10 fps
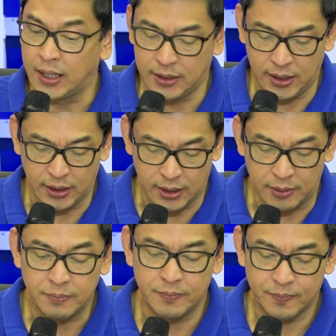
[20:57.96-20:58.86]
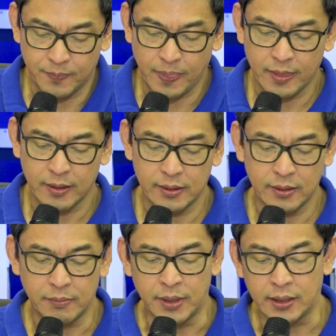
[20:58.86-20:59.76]
Tidying Up.
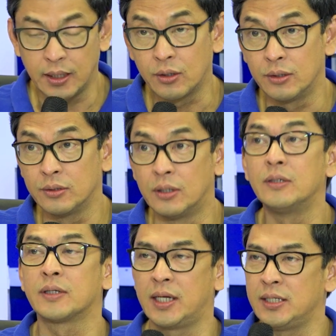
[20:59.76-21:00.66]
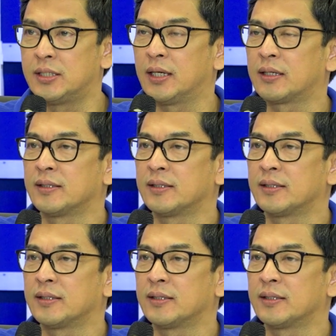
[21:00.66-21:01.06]
Marie Kondo, KCHECK.